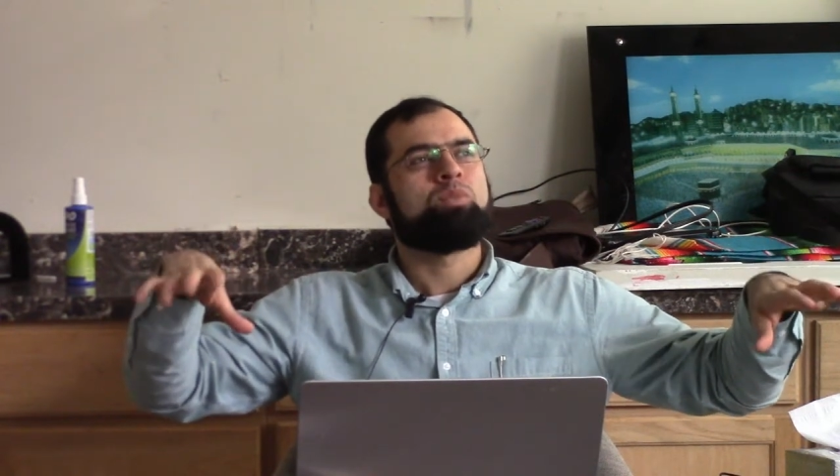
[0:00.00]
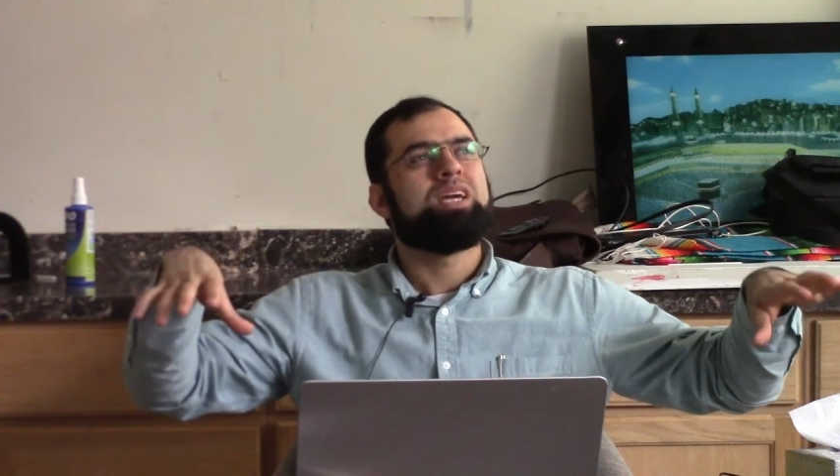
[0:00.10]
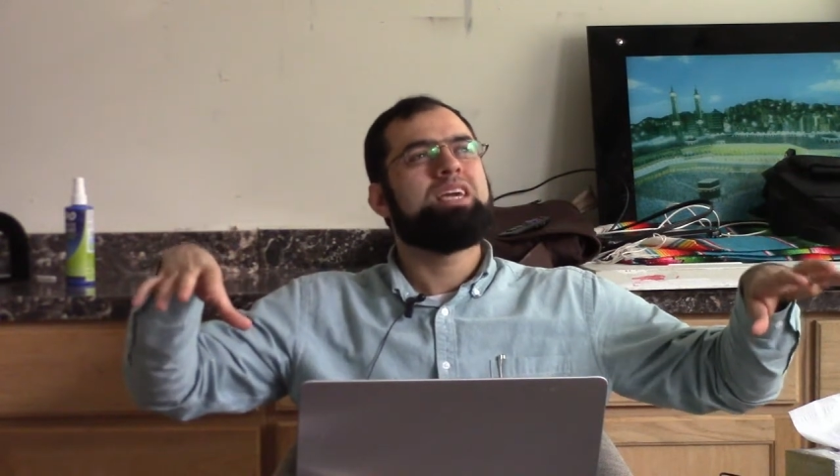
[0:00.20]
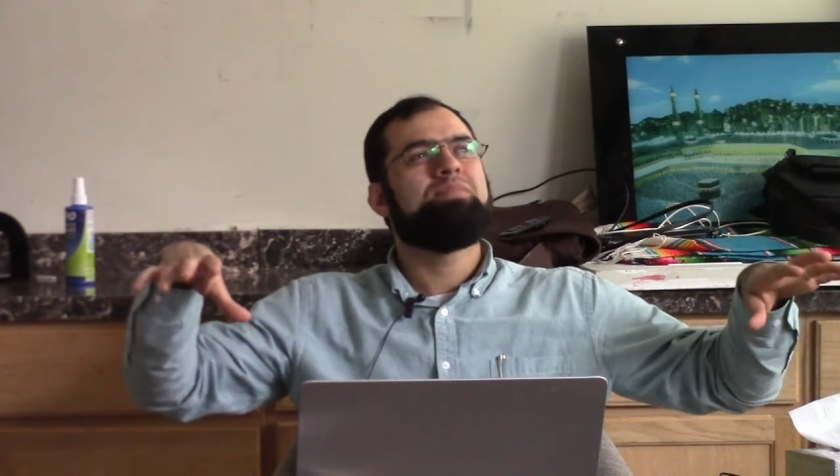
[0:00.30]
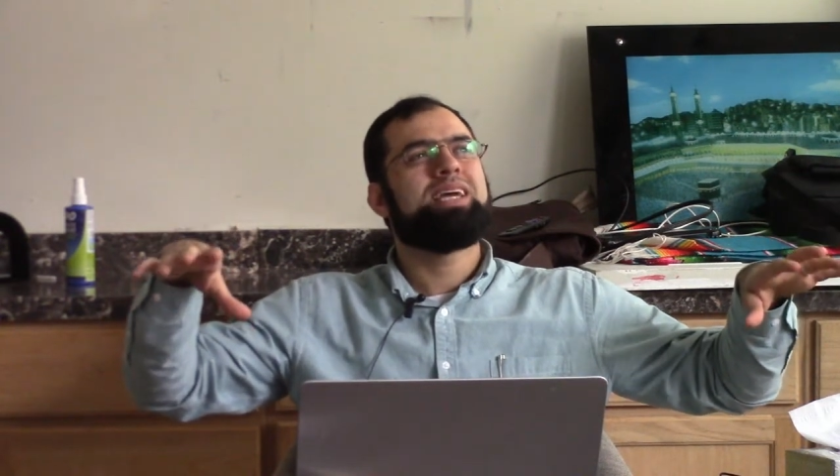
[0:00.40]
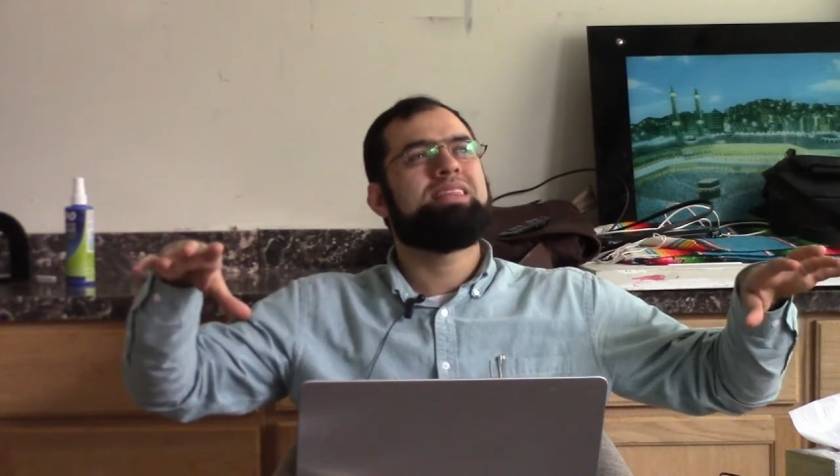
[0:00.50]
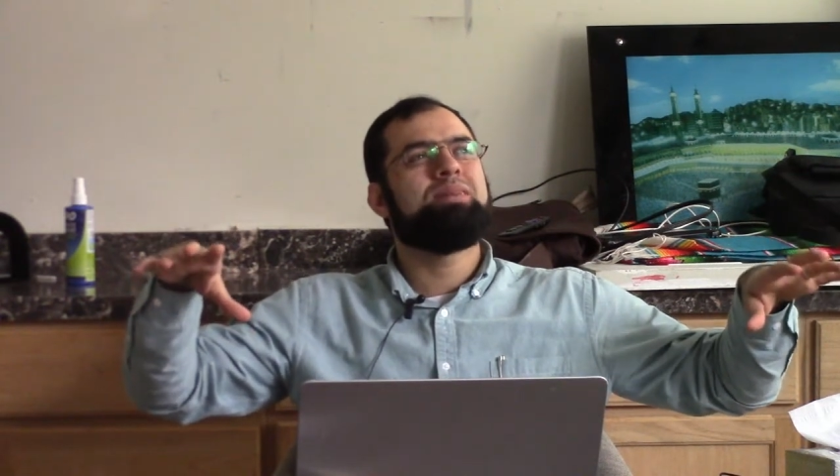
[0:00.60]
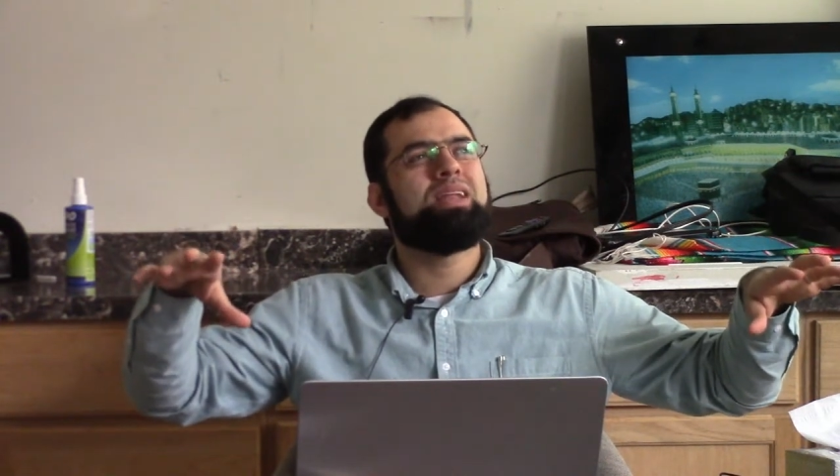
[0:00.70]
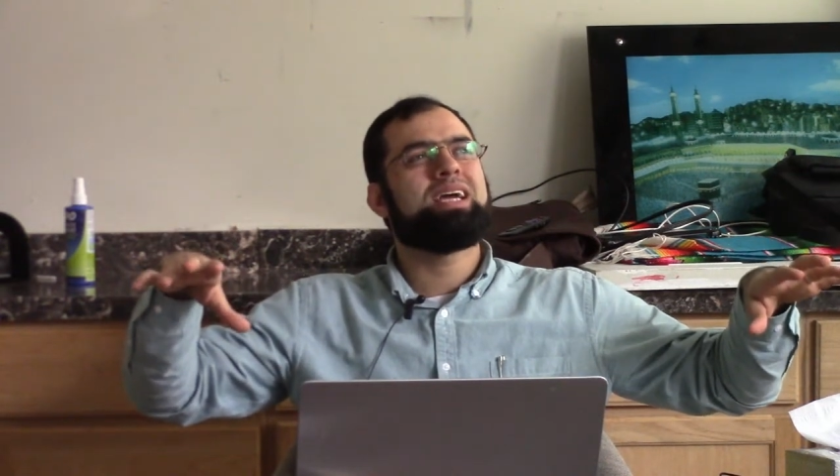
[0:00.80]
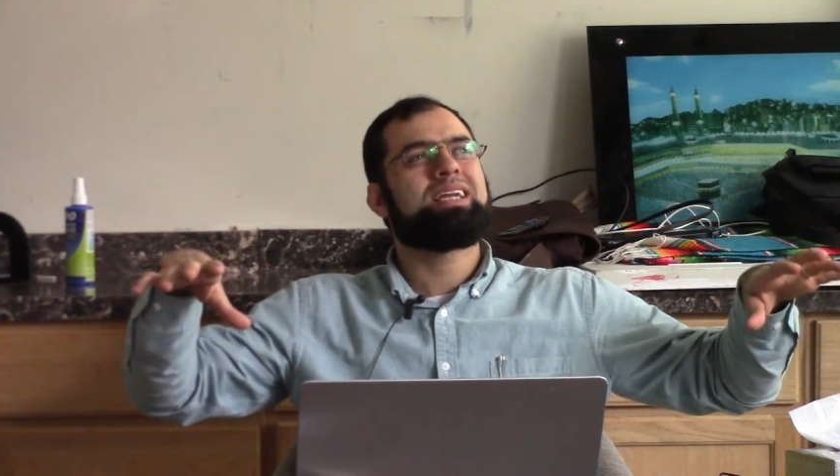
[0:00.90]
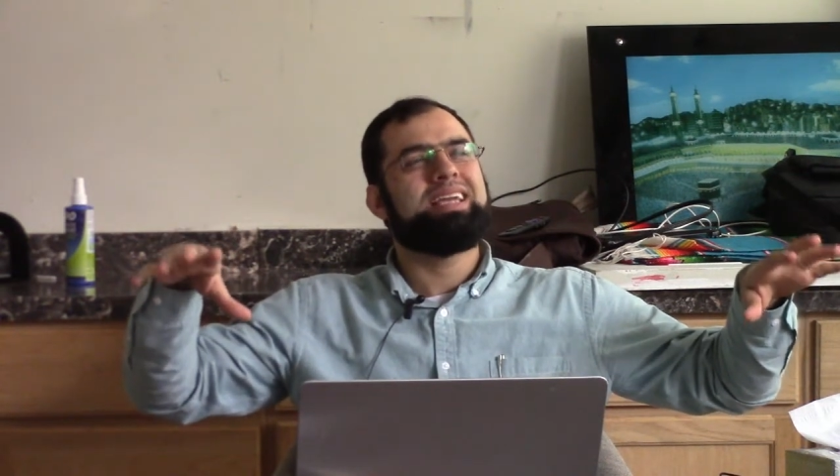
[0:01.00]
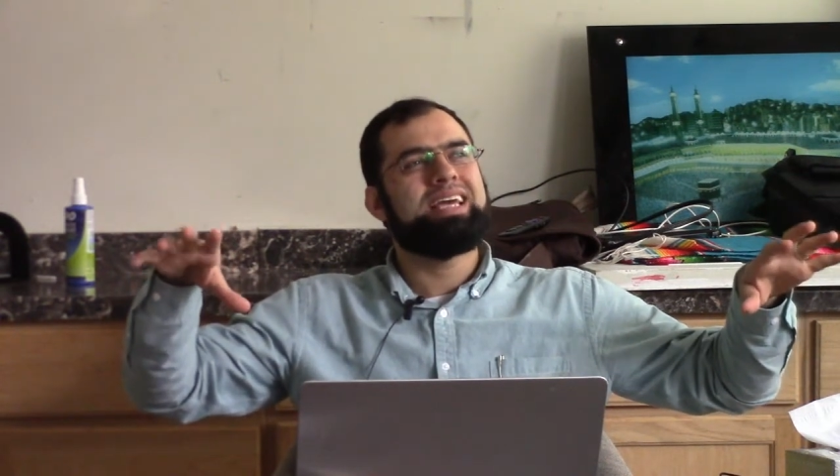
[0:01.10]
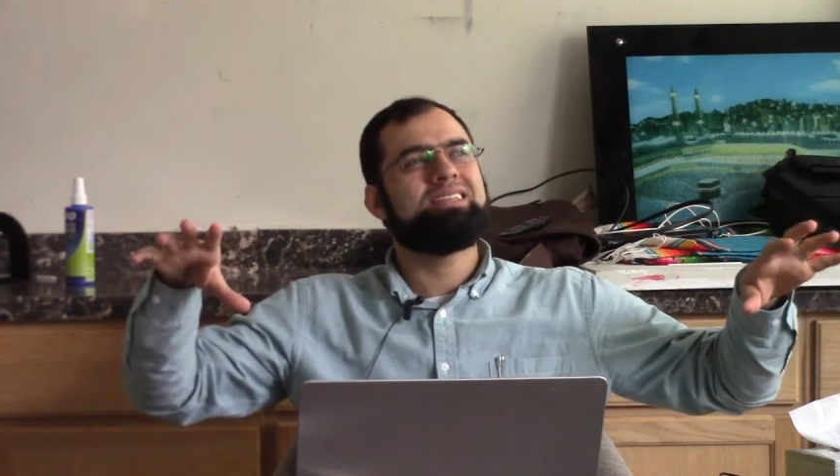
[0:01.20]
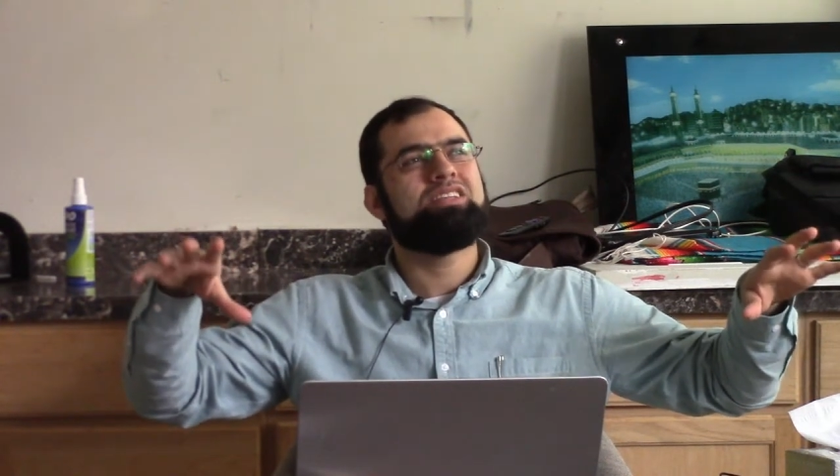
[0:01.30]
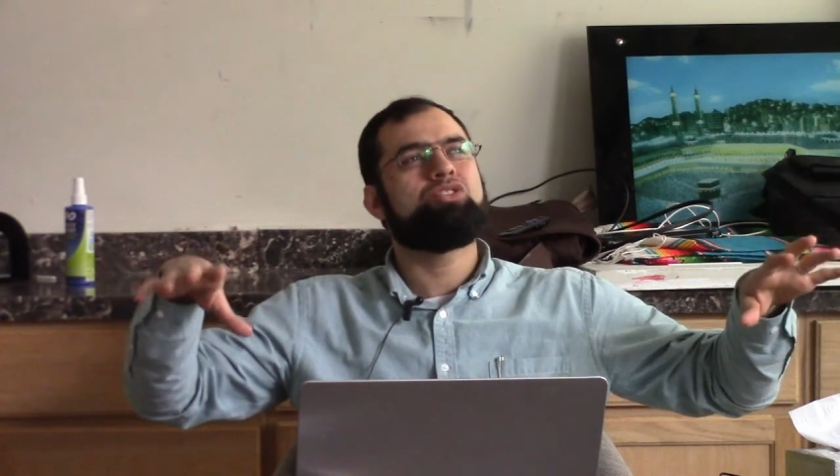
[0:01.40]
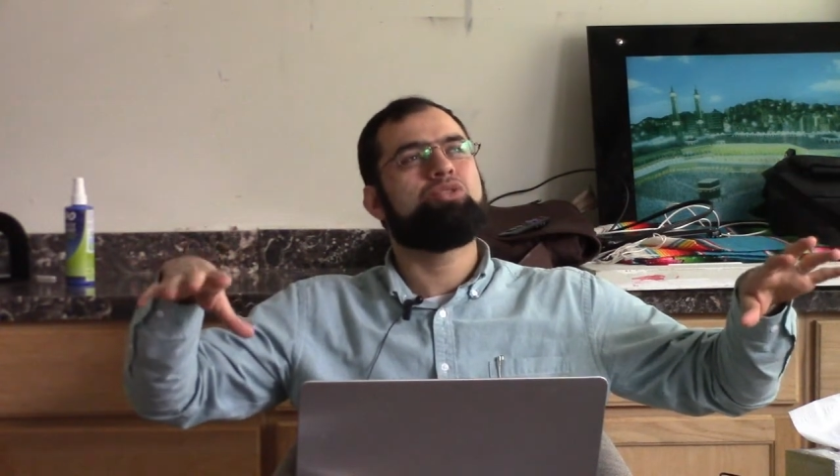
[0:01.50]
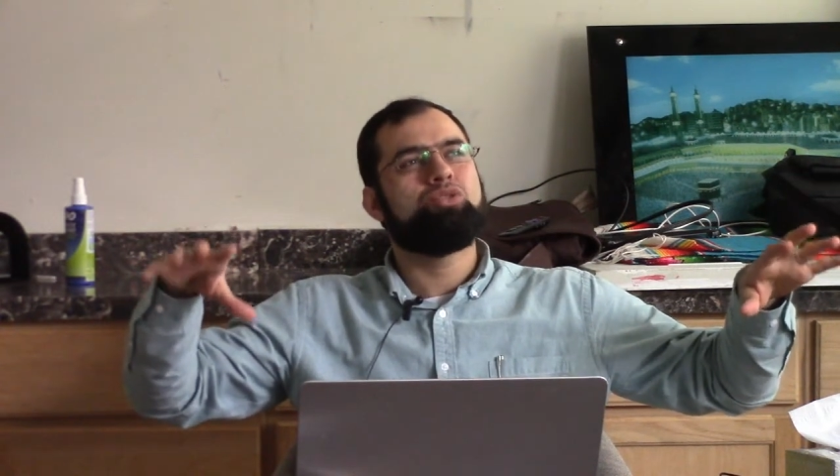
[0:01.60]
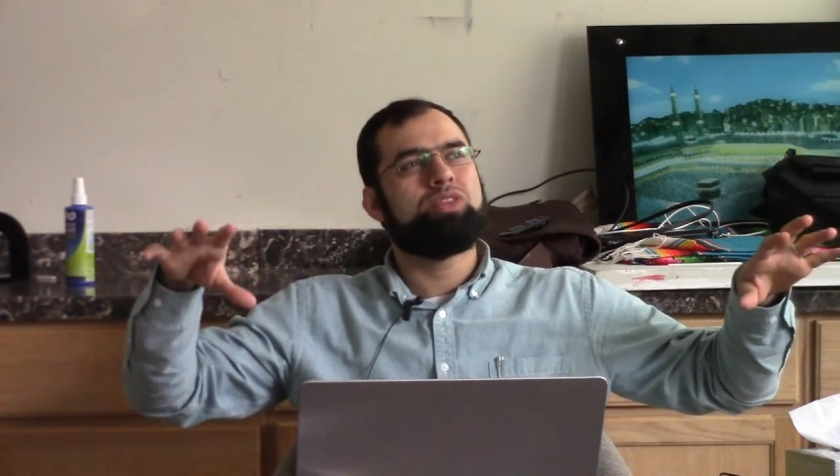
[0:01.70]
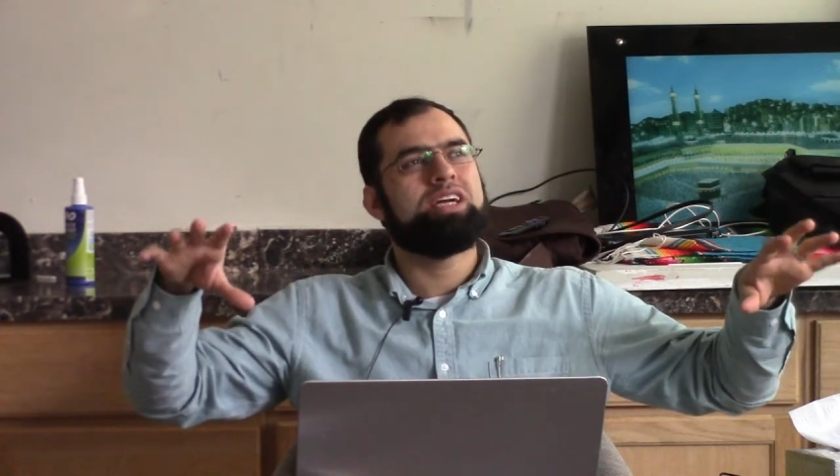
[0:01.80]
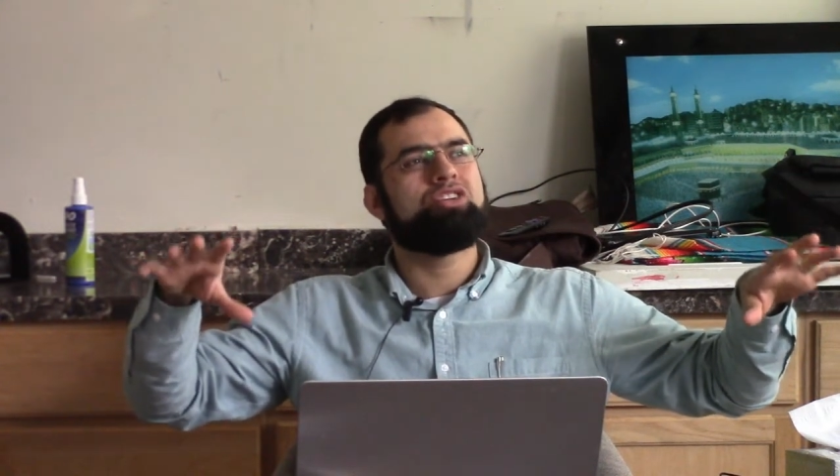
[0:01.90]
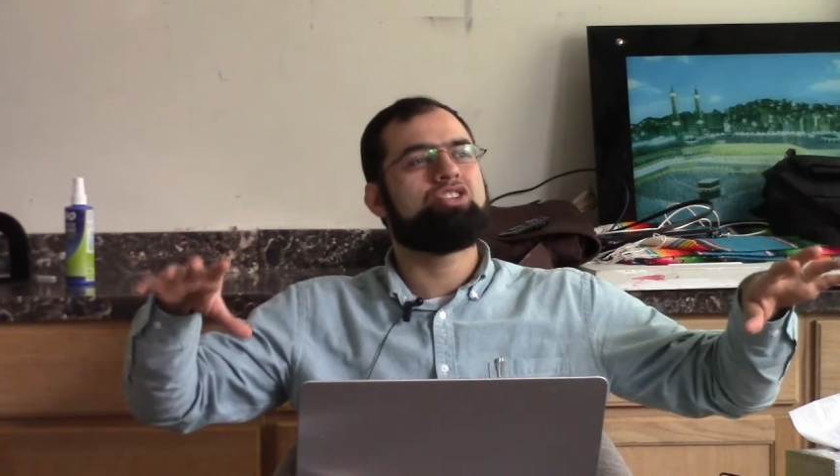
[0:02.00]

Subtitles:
He made them like lazy to do their